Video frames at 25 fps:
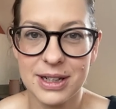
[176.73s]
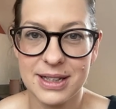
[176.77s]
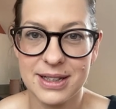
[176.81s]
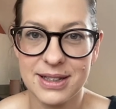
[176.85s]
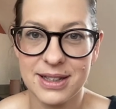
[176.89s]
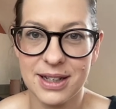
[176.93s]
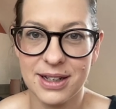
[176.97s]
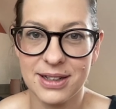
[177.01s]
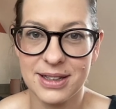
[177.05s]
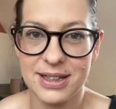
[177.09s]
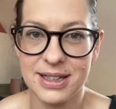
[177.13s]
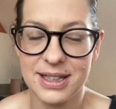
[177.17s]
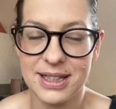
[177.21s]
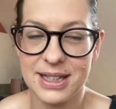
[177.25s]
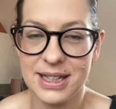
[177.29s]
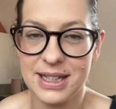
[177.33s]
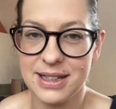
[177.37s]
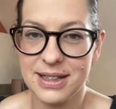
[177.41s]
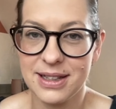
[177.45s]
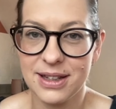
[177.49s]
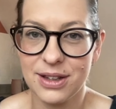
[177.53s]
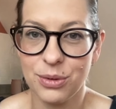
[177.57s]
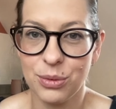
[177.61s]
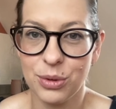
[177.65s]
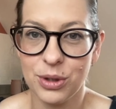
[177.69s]

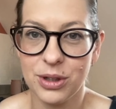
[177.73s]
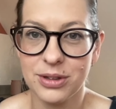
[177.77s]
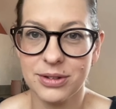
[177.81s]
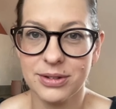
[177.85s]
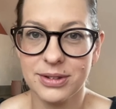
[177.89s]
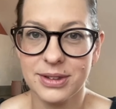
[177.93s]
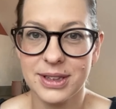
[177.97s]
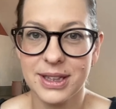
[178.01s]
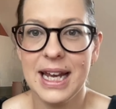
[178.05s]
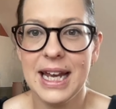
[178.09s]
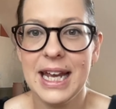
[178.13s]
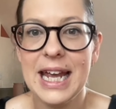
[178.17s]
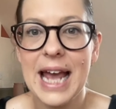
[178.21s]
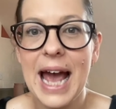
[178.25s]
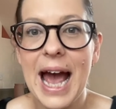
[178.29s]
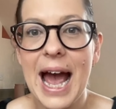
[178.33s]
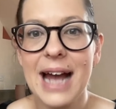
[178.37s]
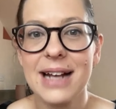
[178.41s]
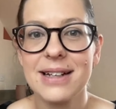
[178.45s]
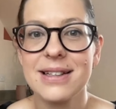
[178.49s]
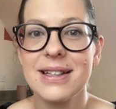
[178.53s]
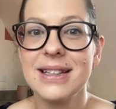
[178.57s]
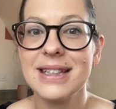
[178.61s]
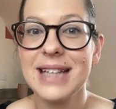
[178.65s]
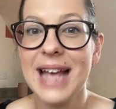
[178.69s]
uncertainties in the world. It
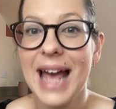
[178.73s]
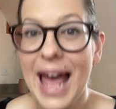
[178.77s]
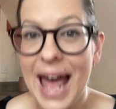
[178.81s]
acts as a